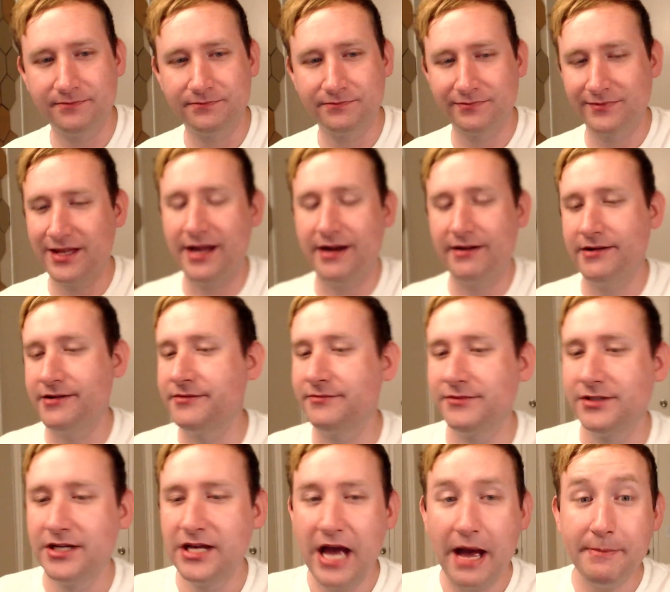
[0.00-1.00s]
I don't know.
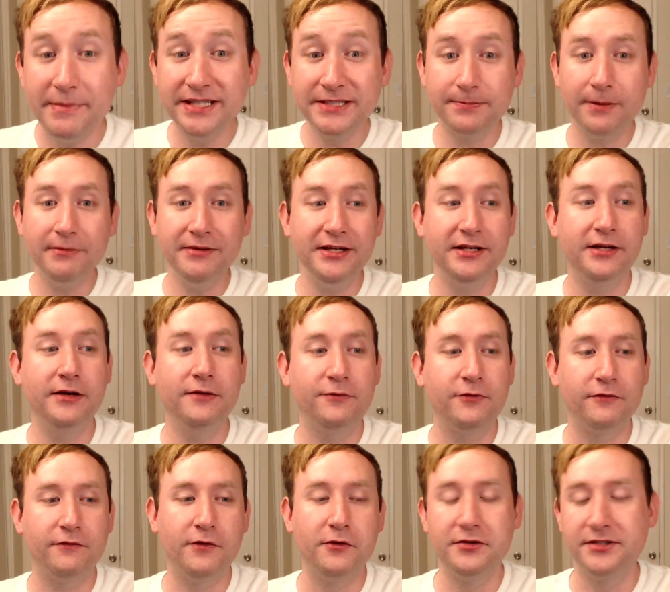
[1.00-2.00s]
I mean, it's probably good for
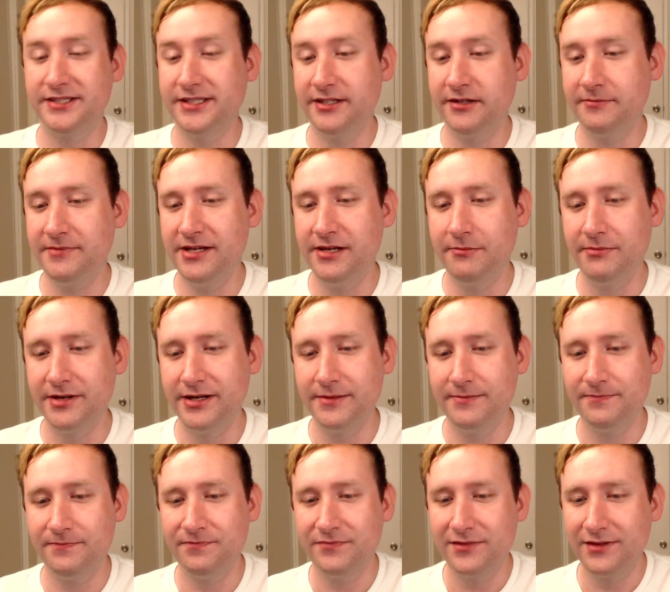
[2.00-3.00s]
focusing on me, but
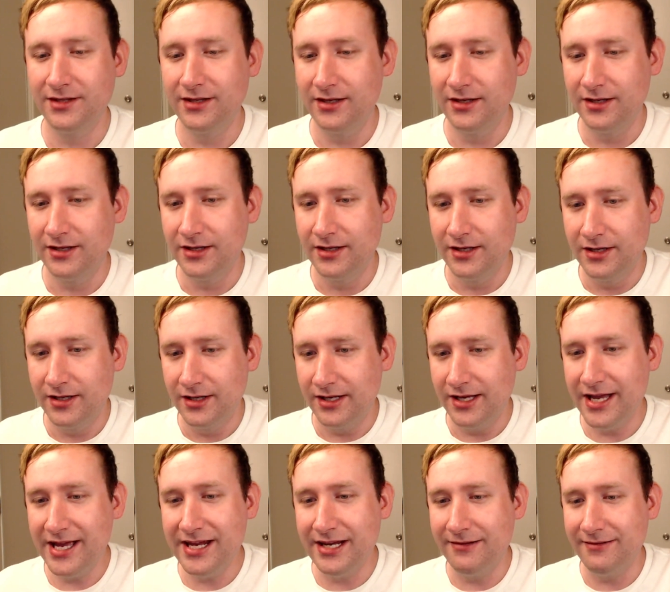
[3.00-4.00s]

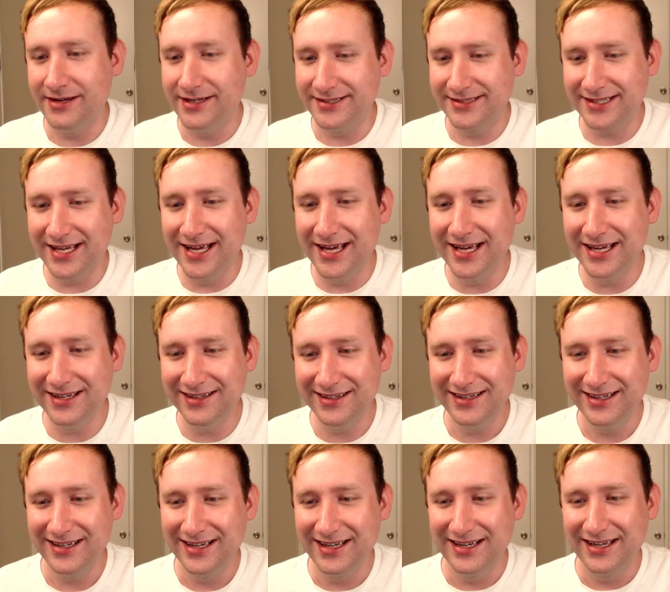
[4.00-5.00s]
anyways.
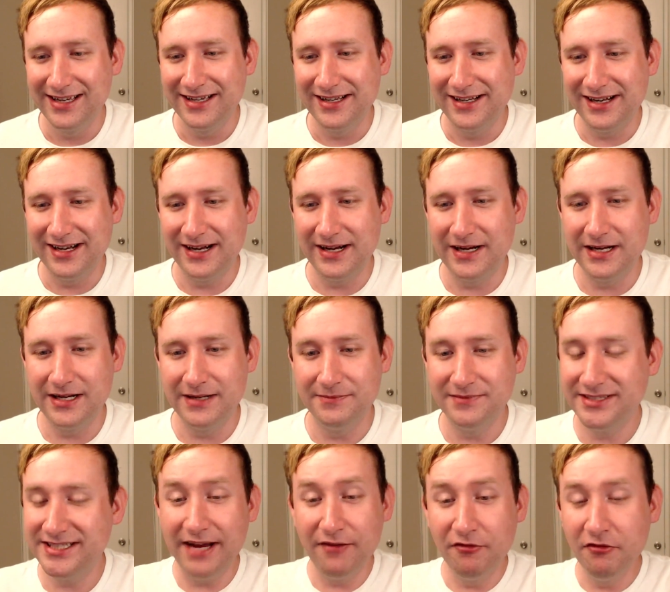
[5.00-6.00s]

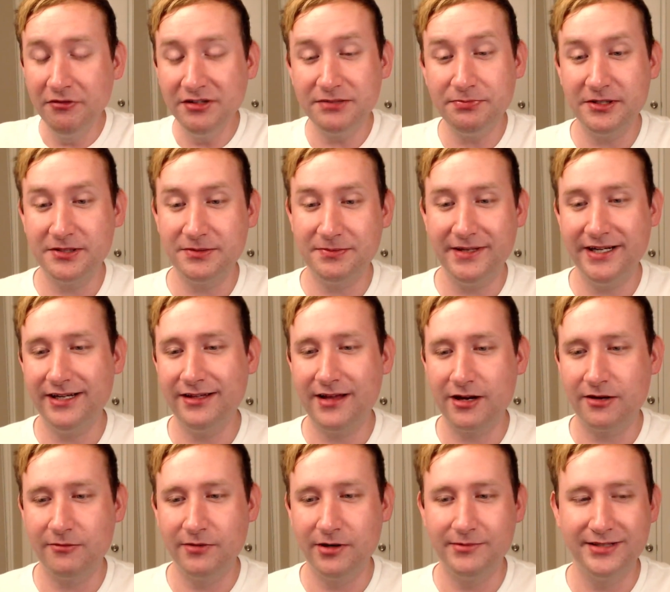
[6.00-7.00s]
See, everyone's been spending a lot on
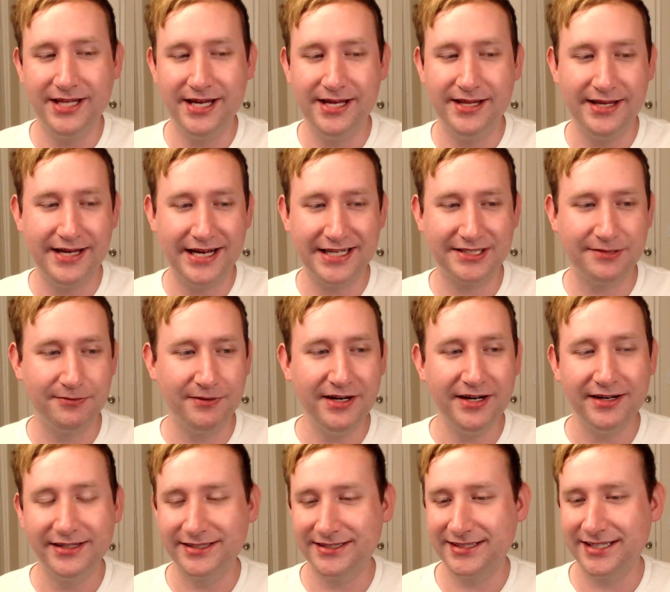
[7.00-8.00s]
bourbon lately. I swear,
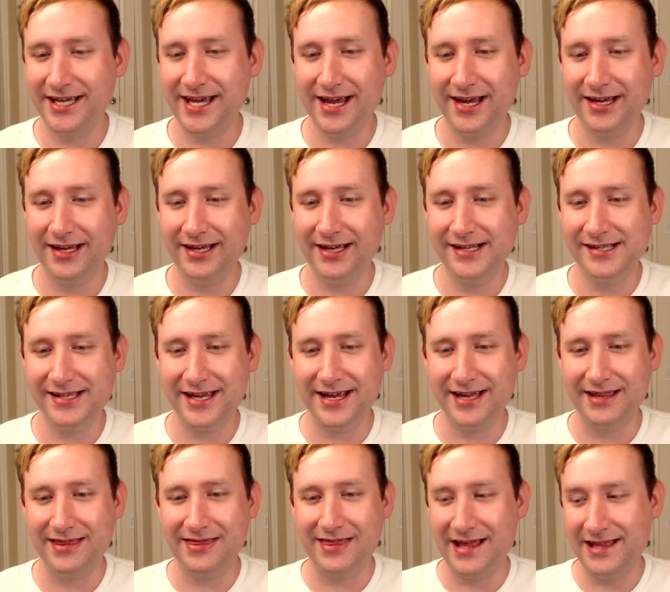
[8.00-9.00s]
it's
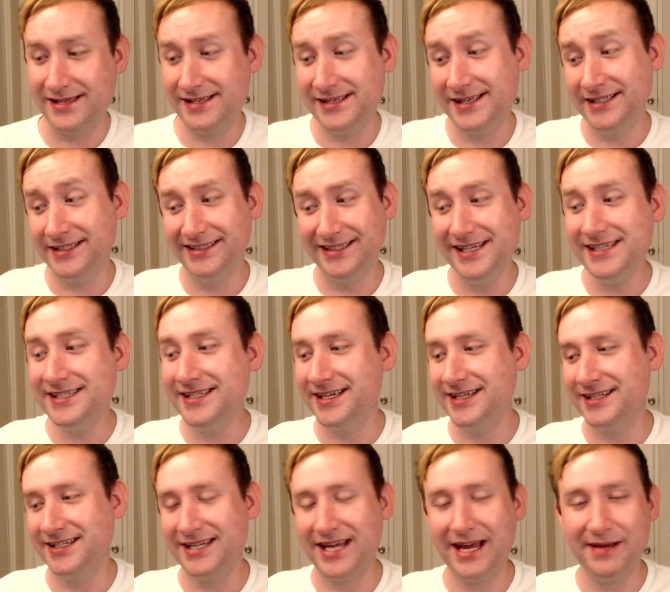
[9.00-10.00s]
this season, the
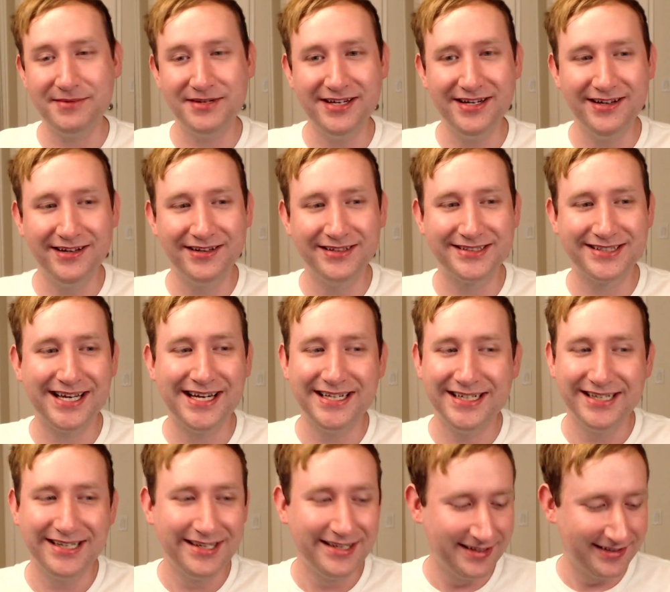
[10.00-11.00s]
time of year. It's like
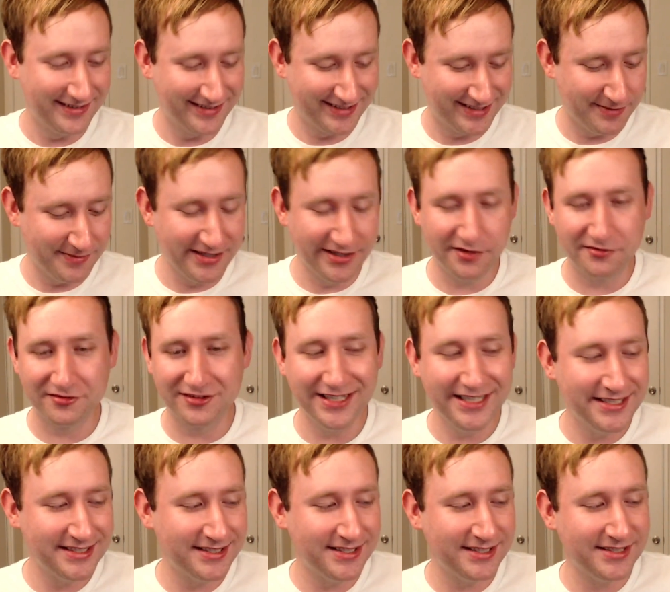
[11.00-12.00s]
there's so many good
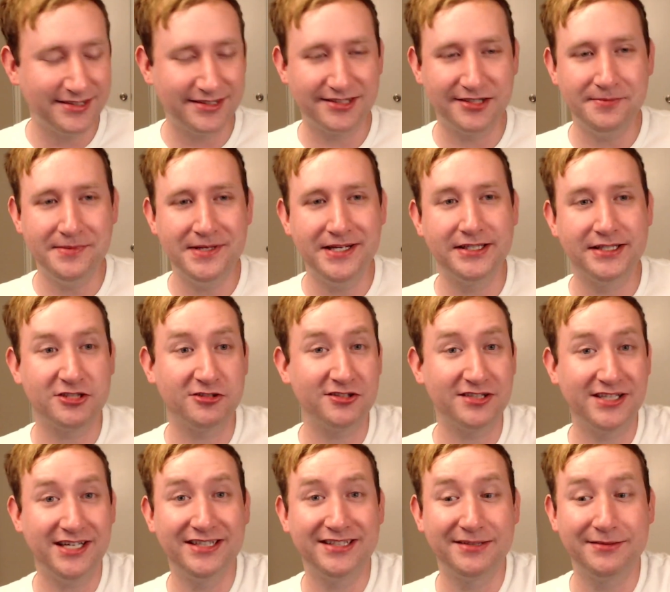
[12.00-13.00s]
releases. There's so many stores are
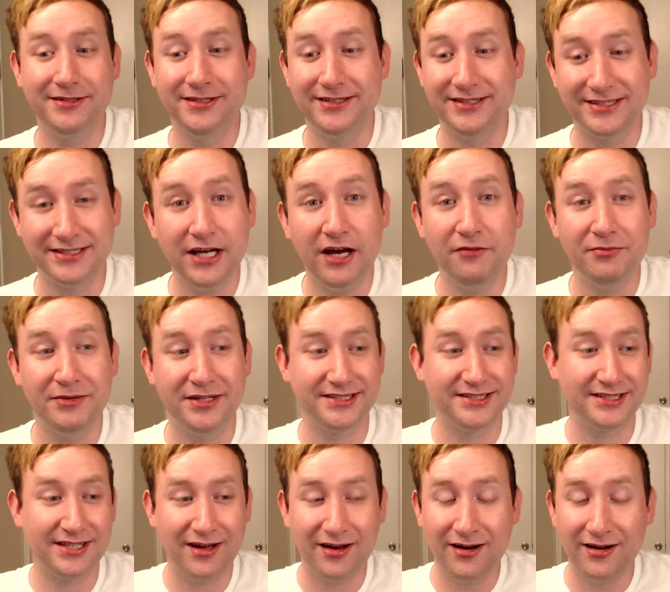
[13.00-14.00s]
getting some good stuff because it's
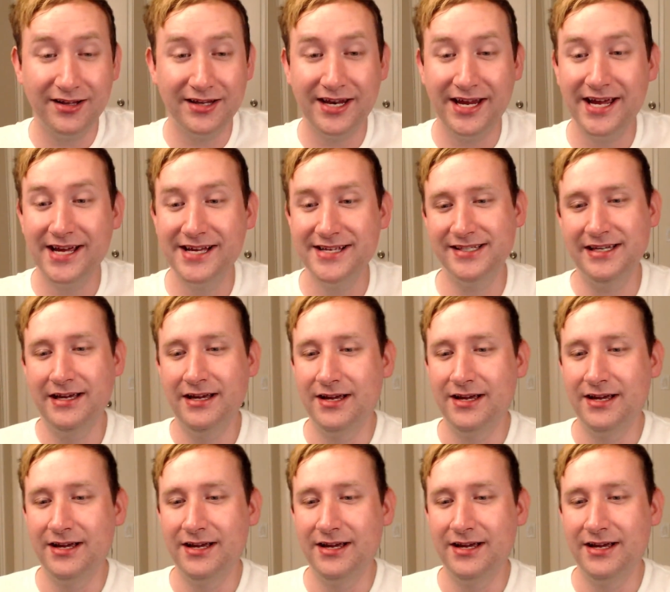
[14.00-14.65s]
the holidays.